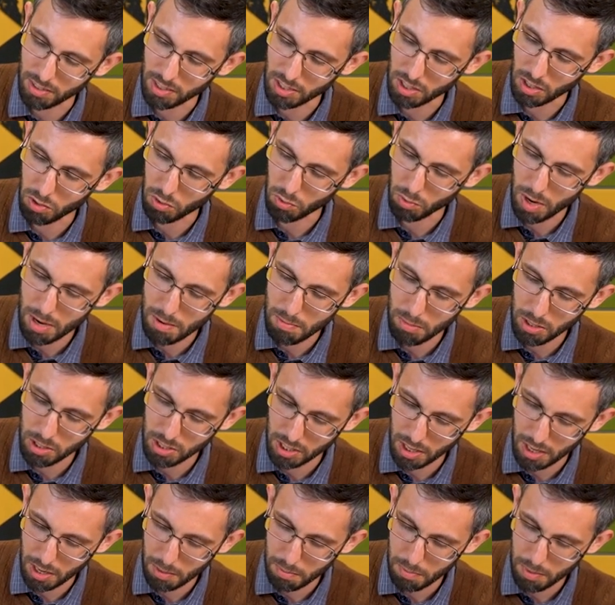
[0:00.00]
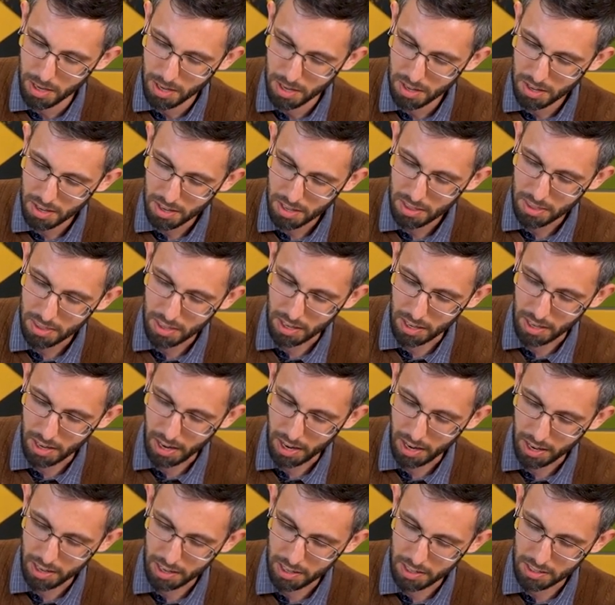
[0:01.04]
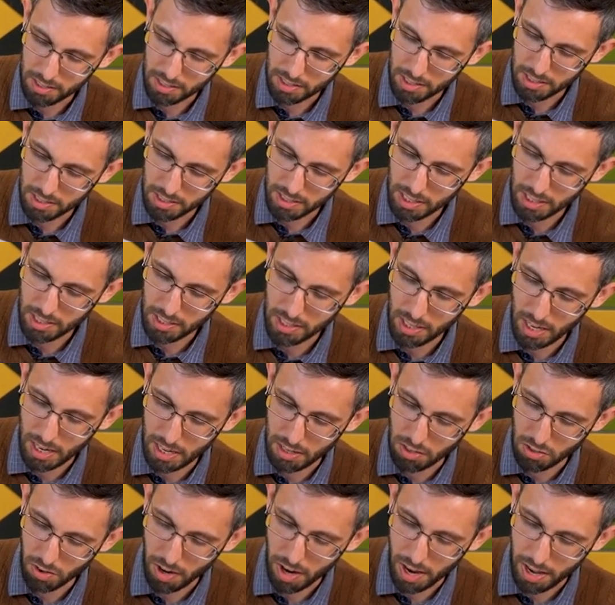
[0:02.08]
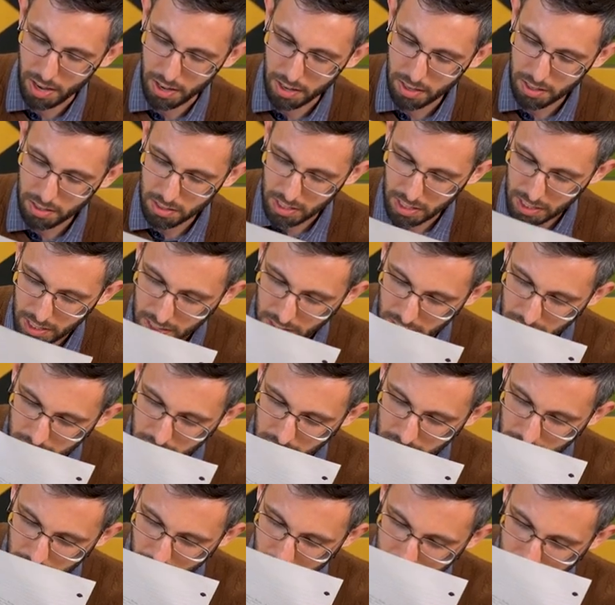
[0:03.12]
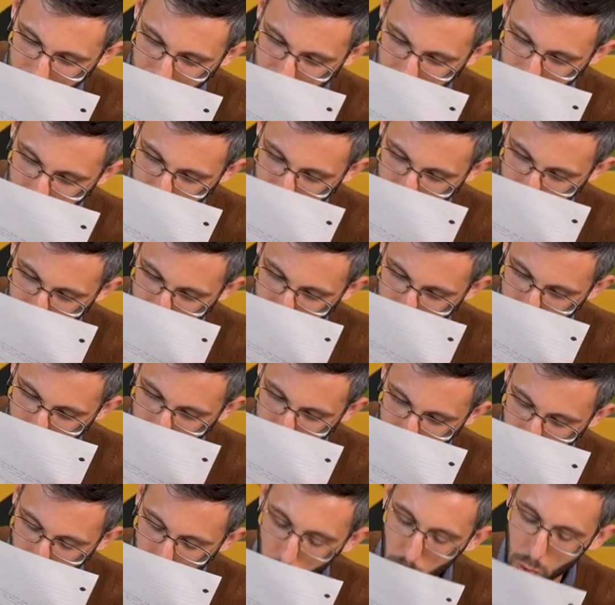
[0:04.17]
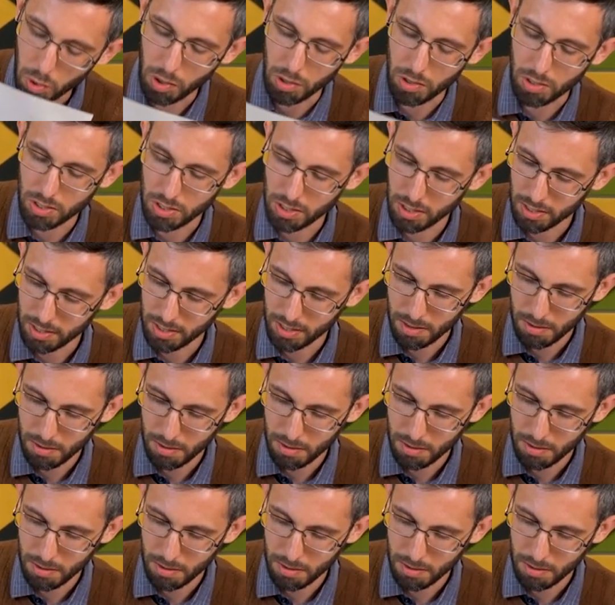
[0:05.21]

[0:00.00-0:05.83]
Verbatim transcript: It's a great museum that has dig site track dig site tours.